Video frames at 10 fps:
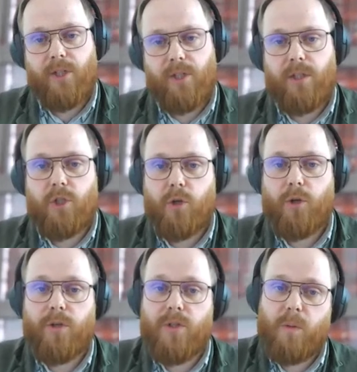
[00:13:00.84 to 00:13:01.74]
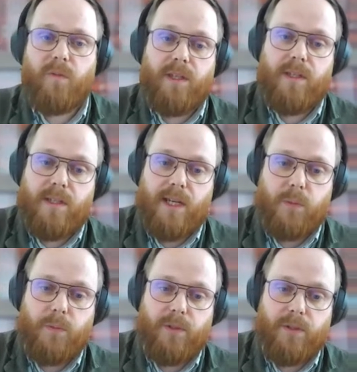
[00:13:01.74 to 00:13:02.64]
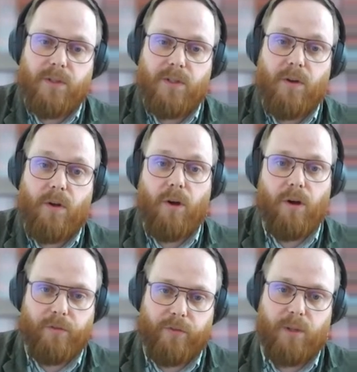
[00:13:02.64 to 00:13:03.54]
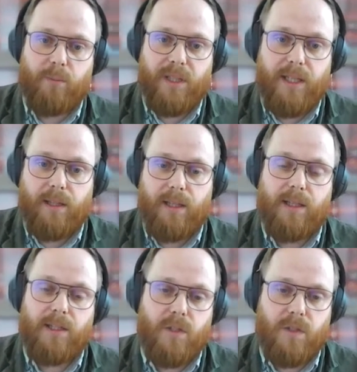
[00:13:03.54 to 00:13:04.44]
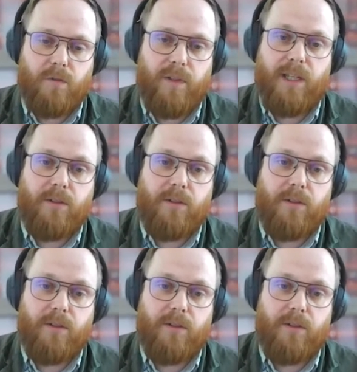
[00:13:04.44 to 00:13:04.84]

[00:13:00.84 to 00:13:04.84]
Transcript: could actually turn some of these experts off completely and just